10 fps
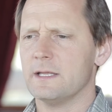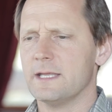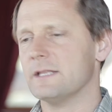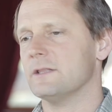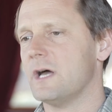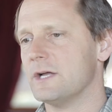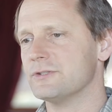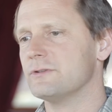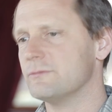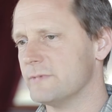Yet
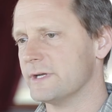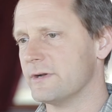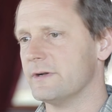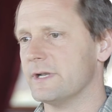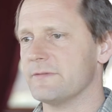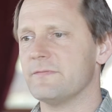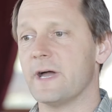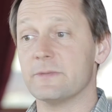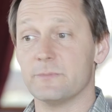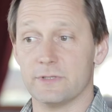logical rigor and a
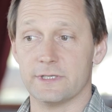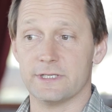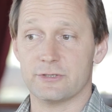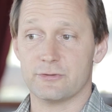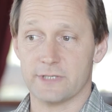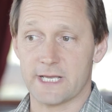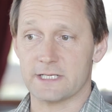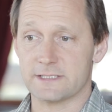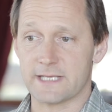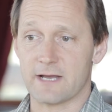fine ability to create a
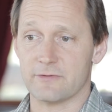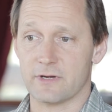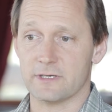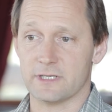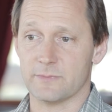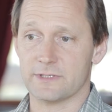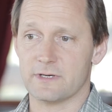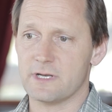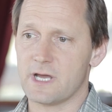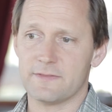sound argument
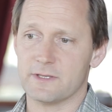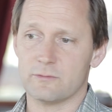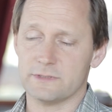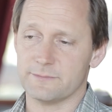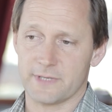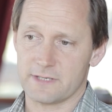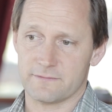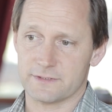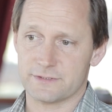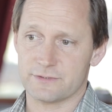are not the only
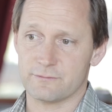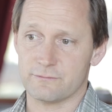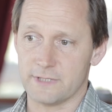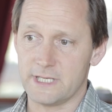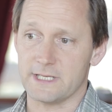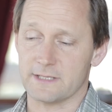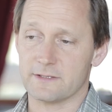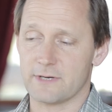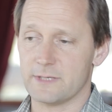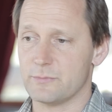benefits to reading the
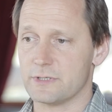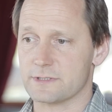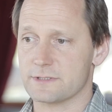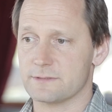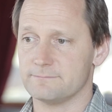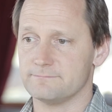great books.